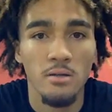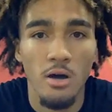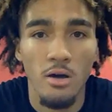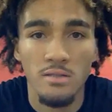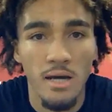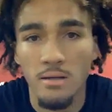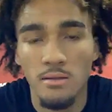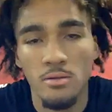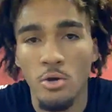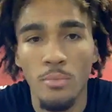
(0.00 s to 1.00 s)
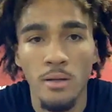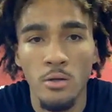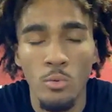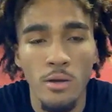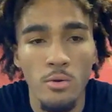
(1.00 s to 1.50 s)
Outside of being
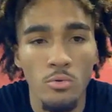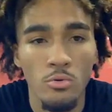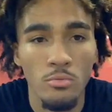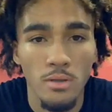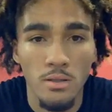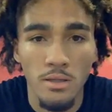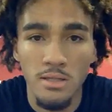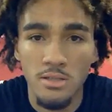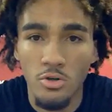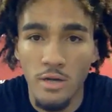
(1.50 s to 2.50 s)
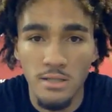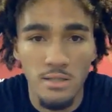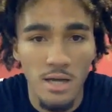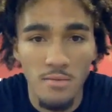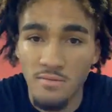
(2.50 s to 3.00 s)
in the weight room, he does a great
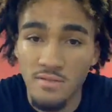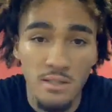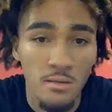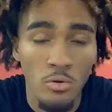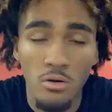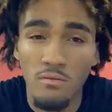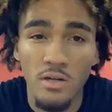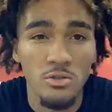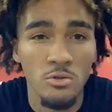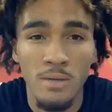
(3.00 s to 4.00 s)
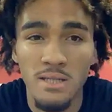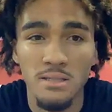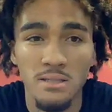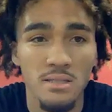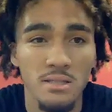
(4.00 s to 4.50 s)
job of sending motivational
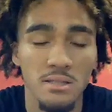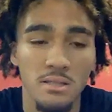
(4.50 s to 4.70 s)
messages.